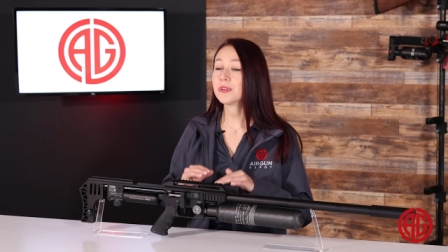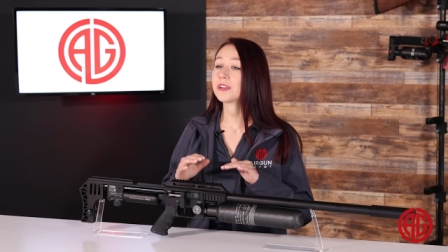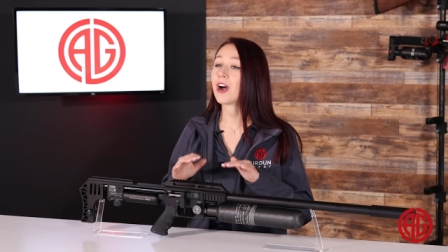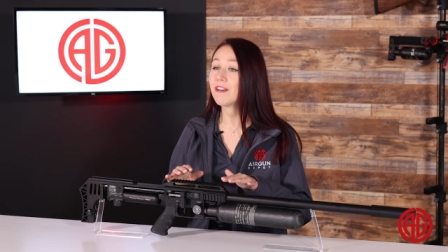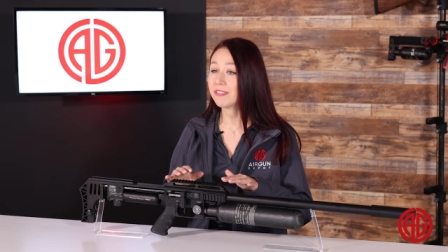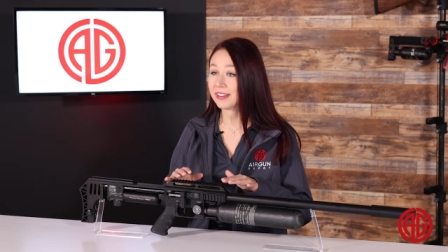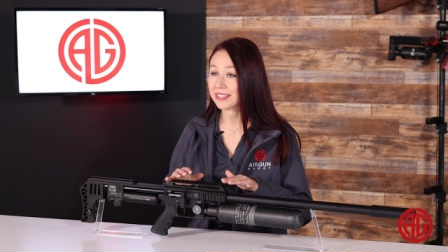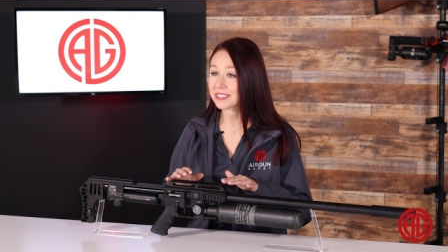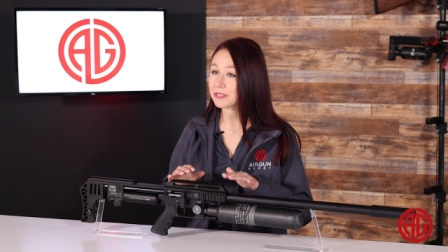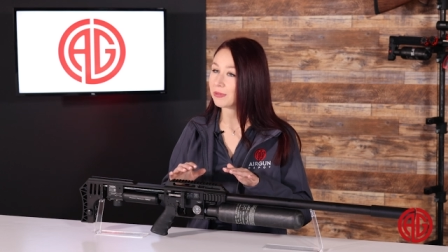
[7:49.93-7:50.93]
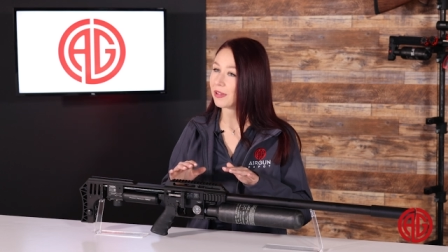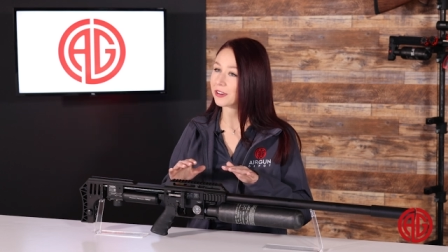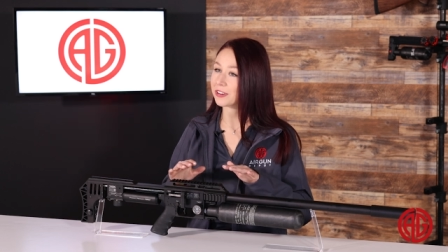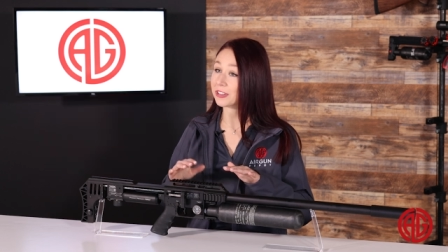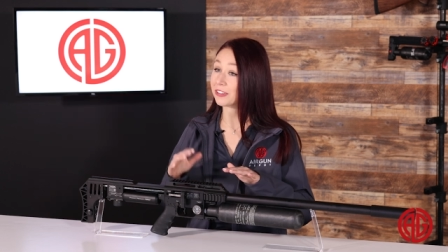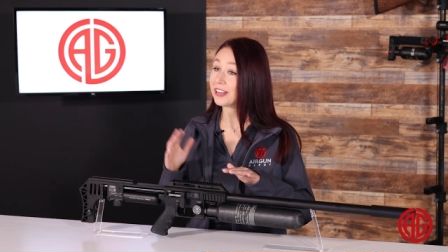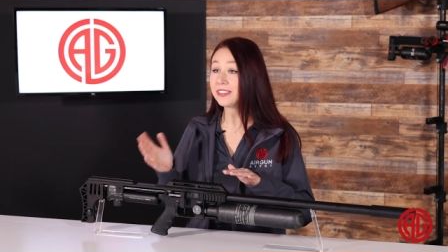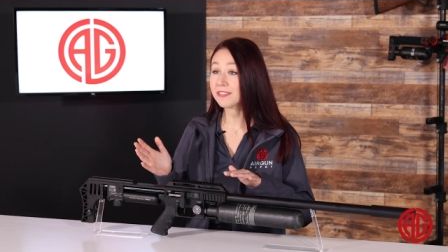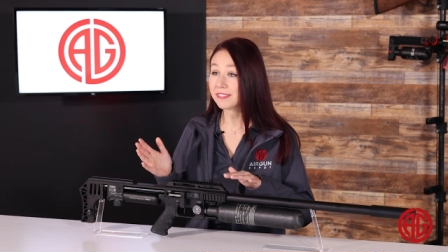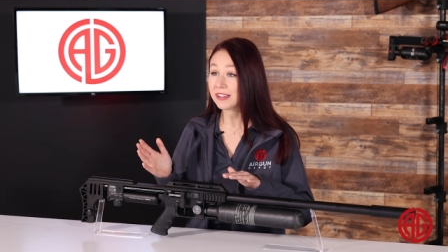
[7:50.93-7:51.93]
with confidence whether you're
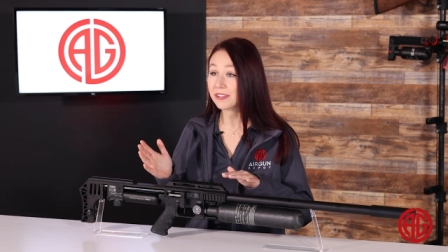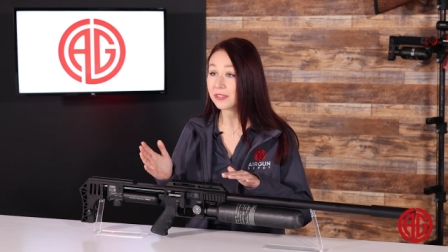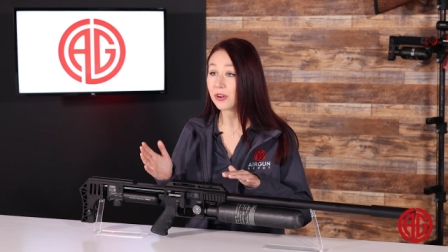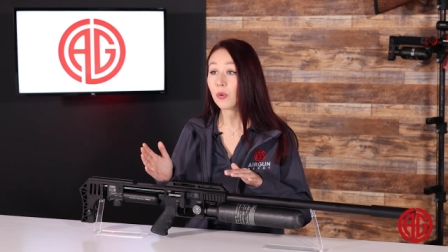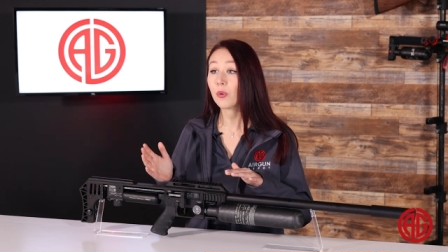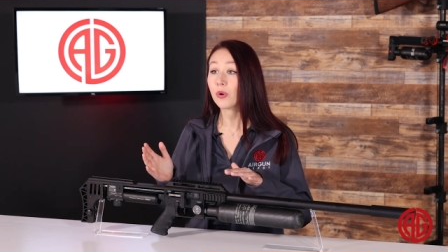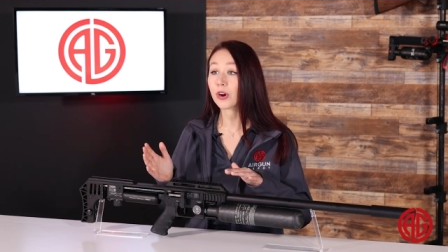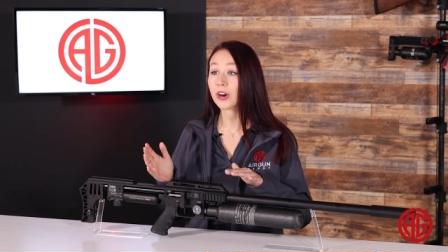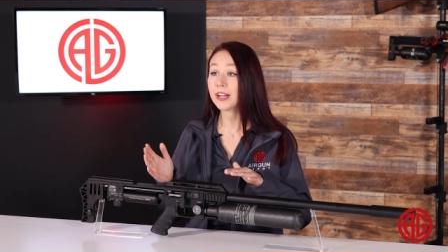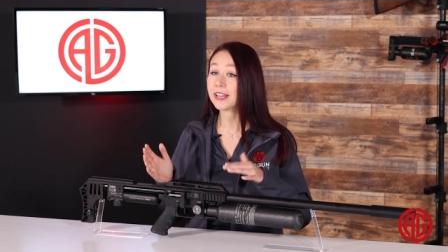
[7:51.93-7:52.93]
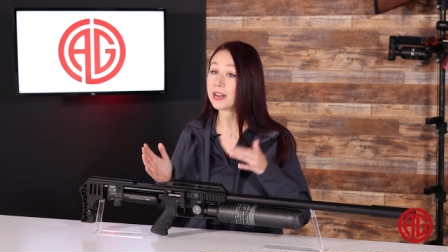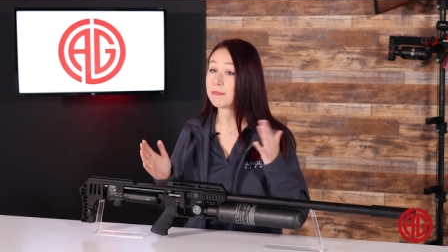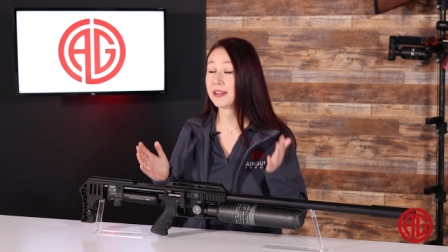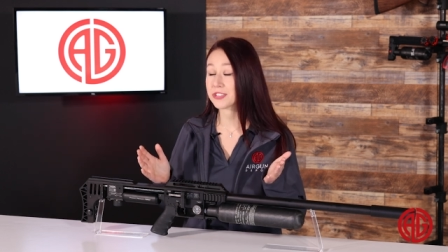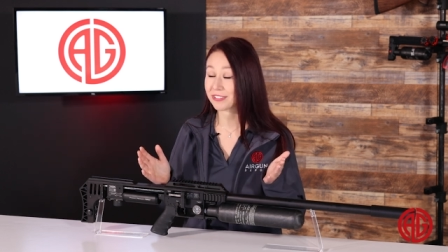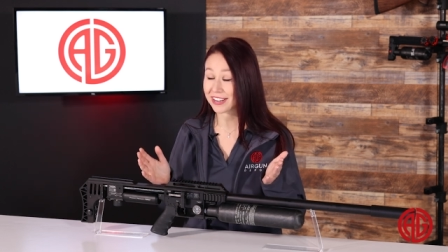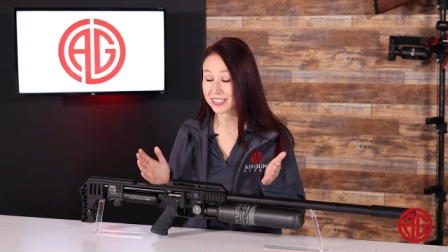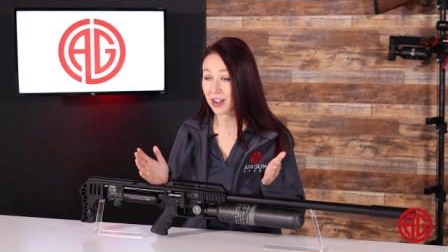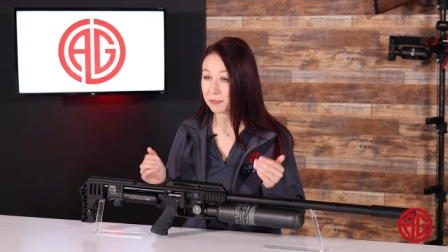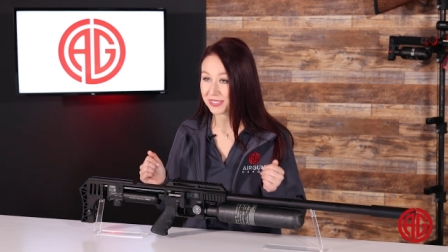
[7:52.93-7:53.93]
in the field or in a bench
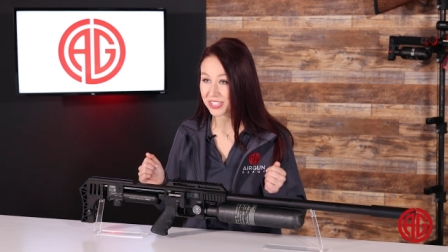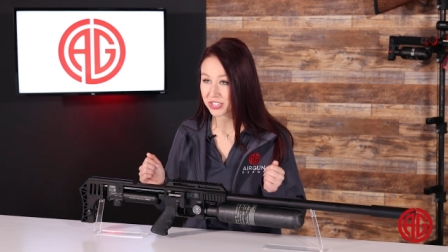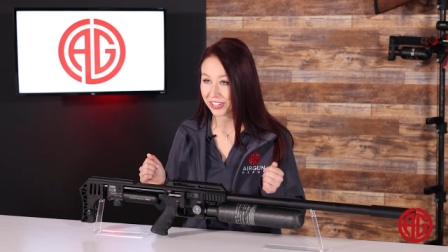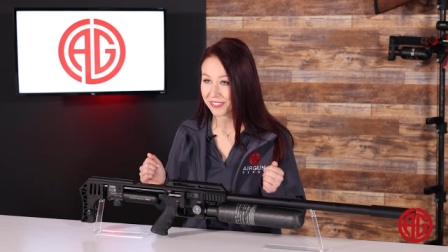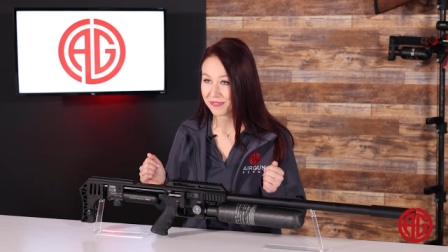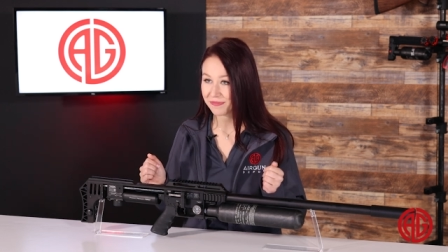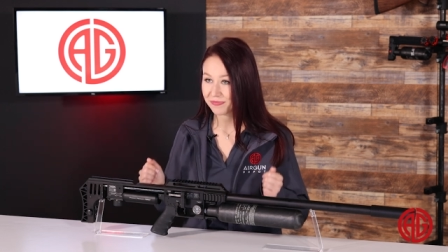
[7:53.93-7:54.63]
rest competition.